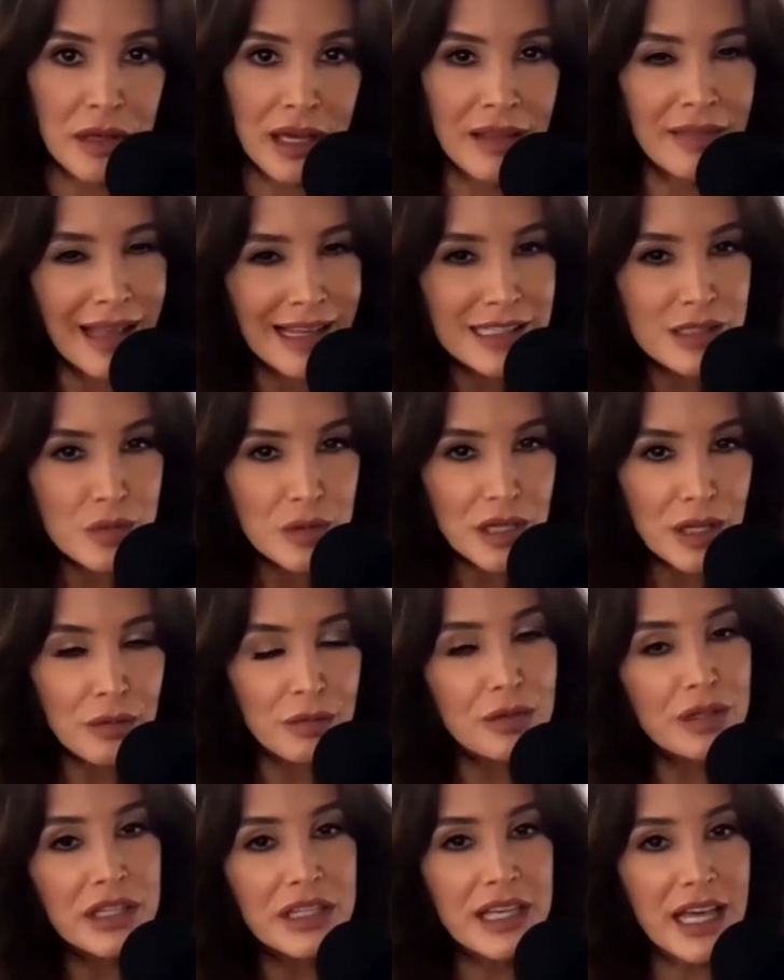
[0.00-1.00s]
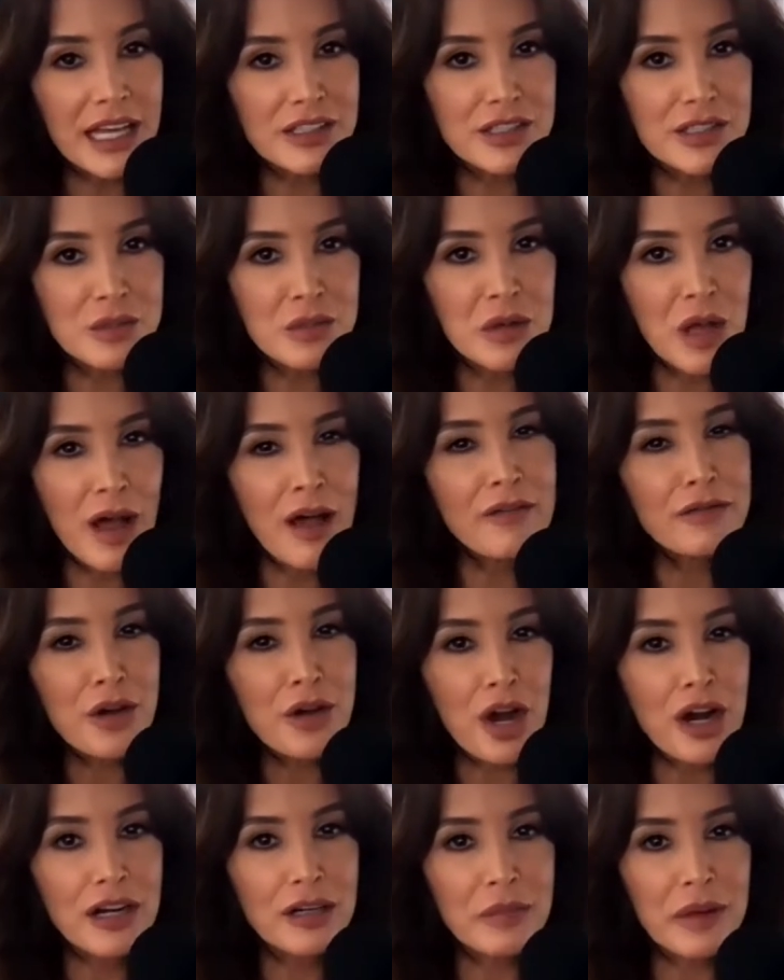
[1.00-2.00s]
And that's when it really catches me off
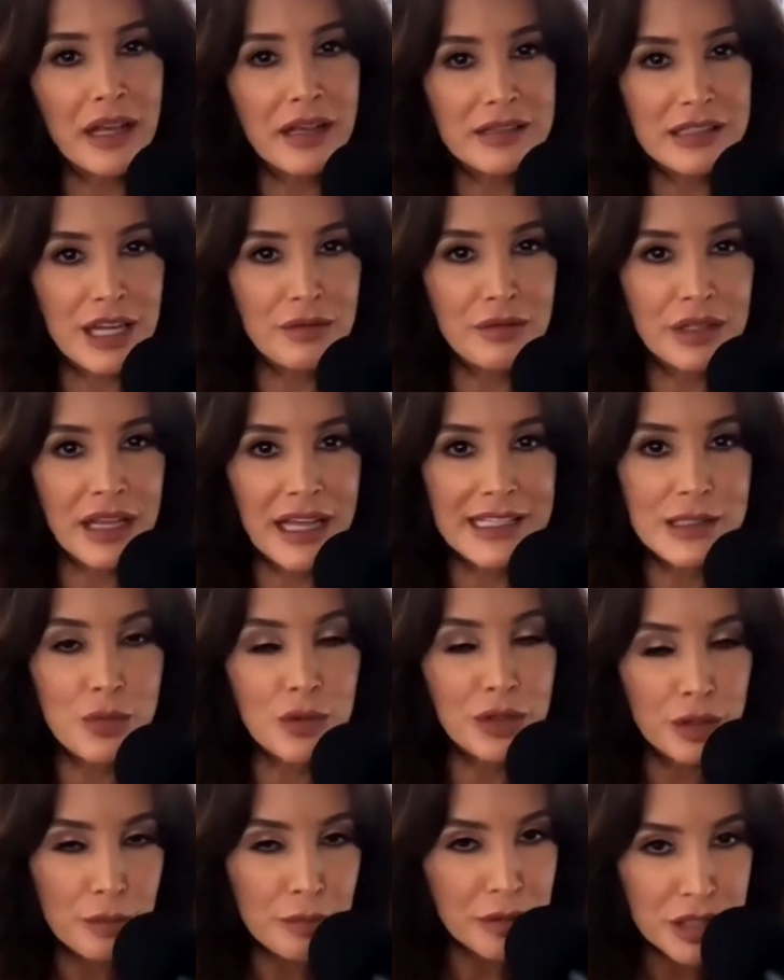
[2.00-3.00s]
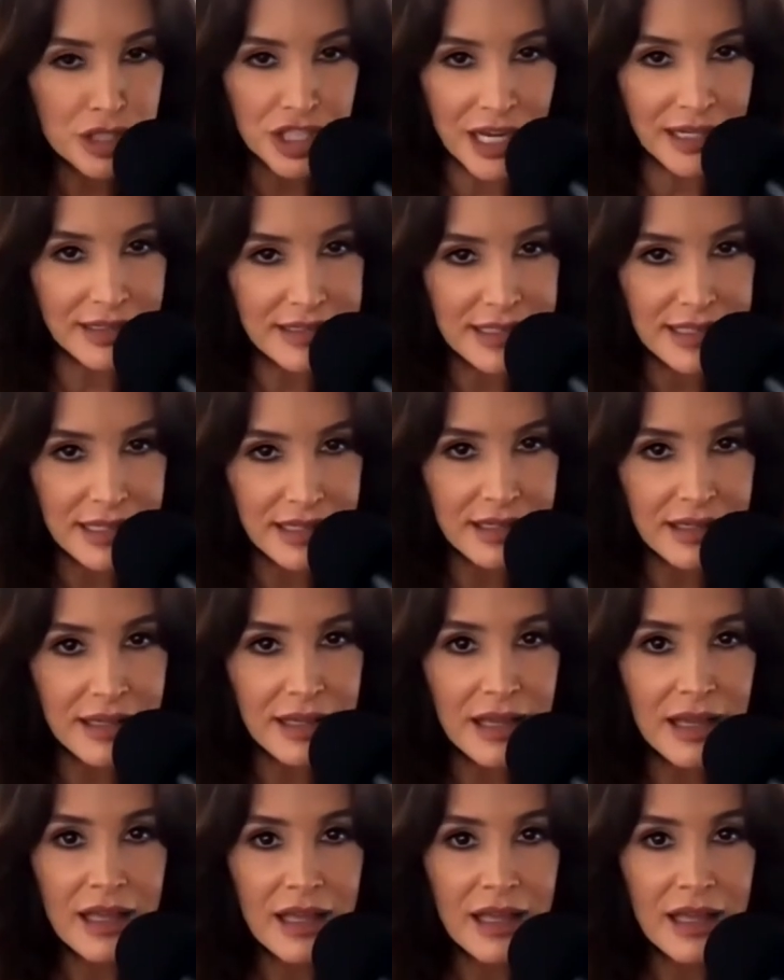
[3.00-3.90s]
guard, because I realize what they're projecting